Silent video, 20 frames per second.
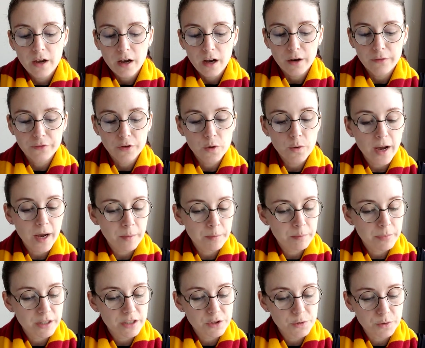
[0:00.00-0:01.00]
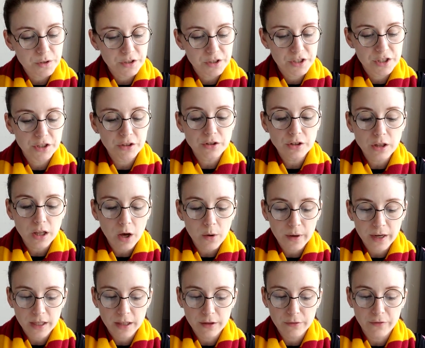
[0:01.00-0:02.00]
A few embers were still
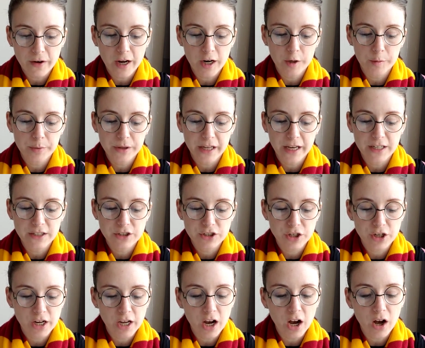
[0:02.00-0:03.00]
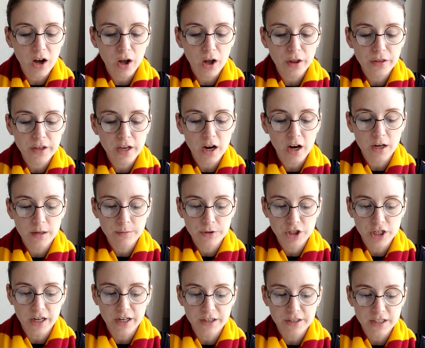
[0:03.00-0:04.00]
glowing in the fireplace, turning all the
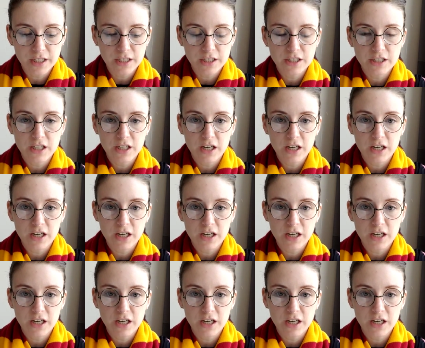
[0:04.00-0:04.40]
armchairs into